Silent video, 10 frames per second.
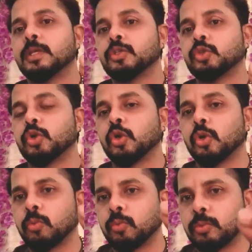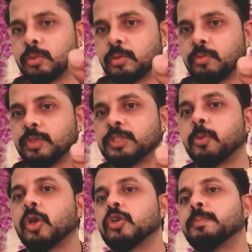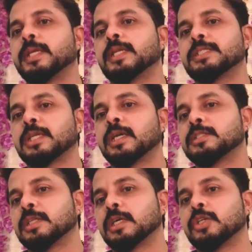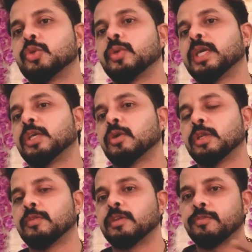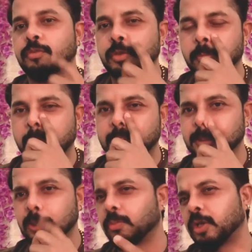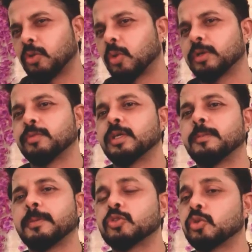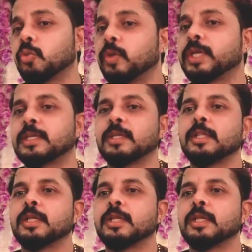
We should know which bowler to pick in a Sharjah, UAE, or even if you've got matches in Oman or whatever, it depends on the wicket.